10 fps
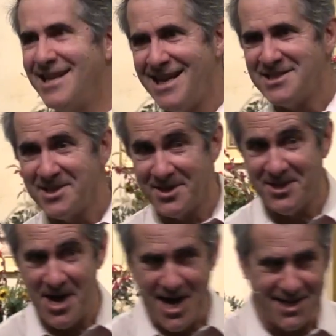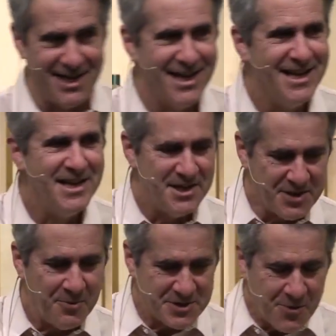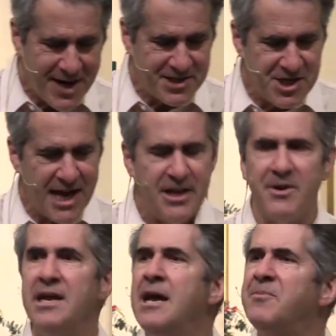That's a little odd. So it was quite genuine,